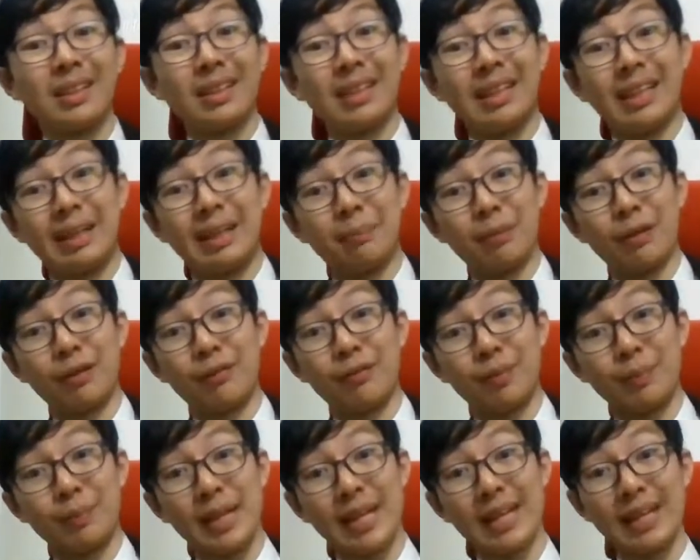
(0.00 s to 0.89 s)
And apart
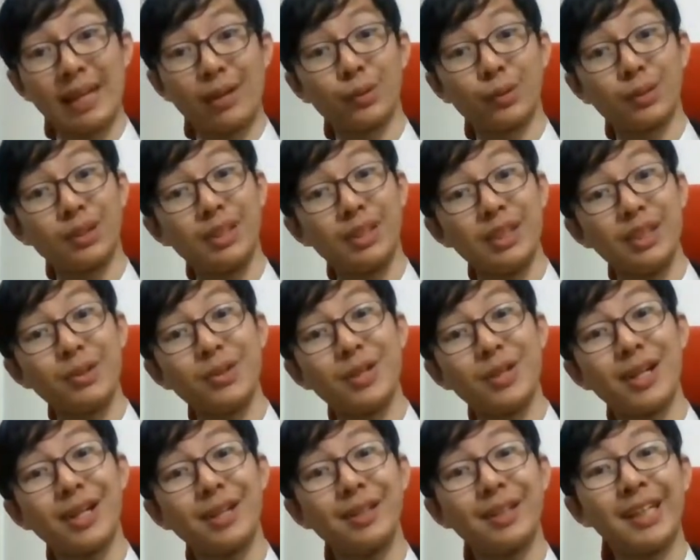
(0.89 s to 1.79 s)
from that, I will see you
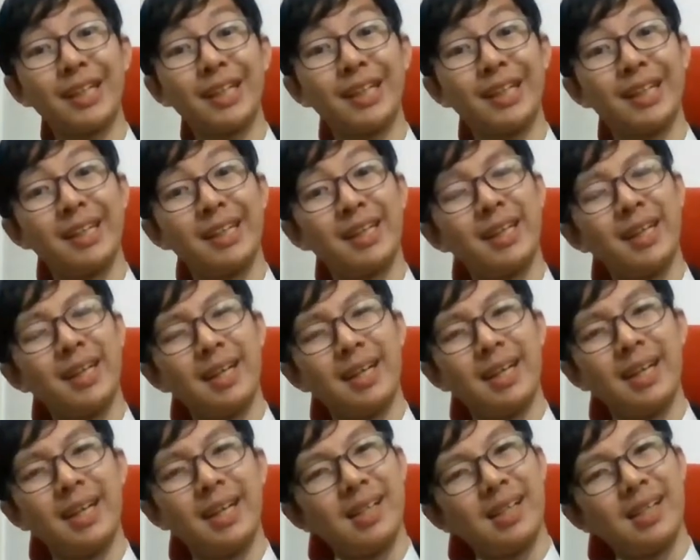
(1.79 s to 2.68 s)
all
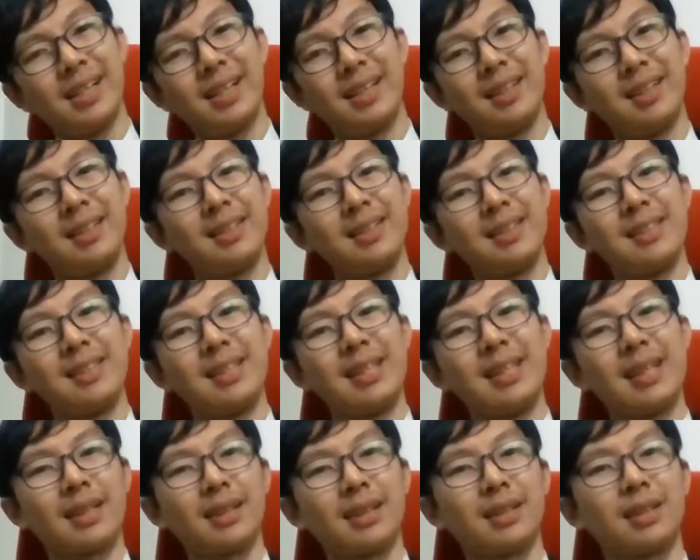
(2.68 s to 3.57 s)
on the
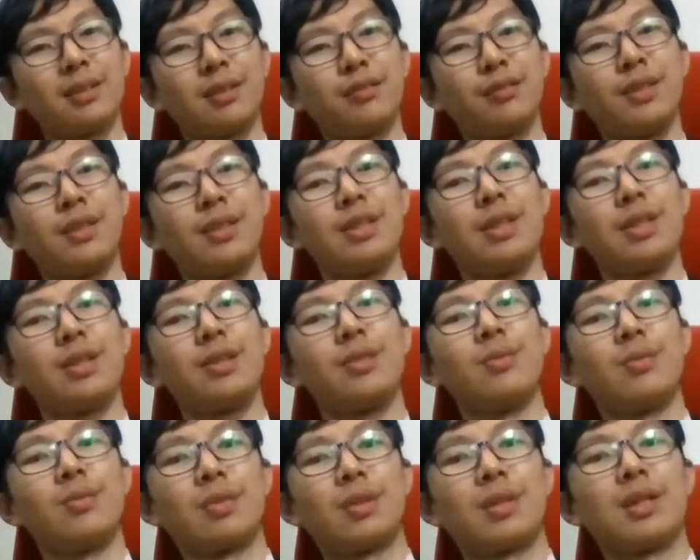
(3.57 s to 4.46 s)
next
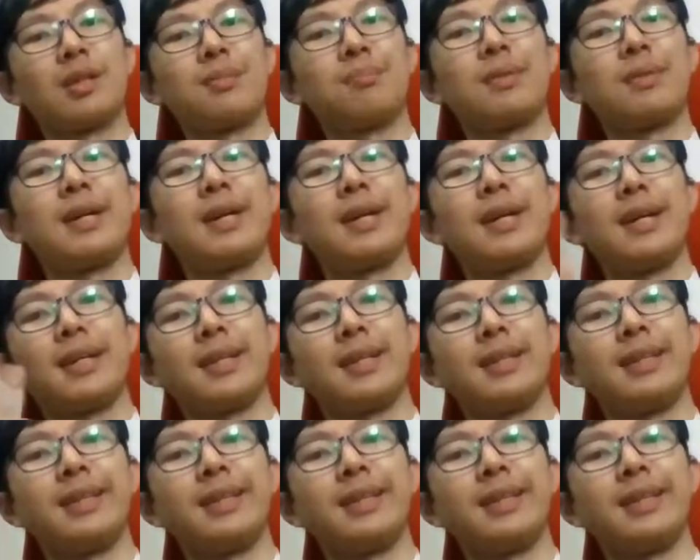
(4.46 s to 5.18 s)
video. Goodbye.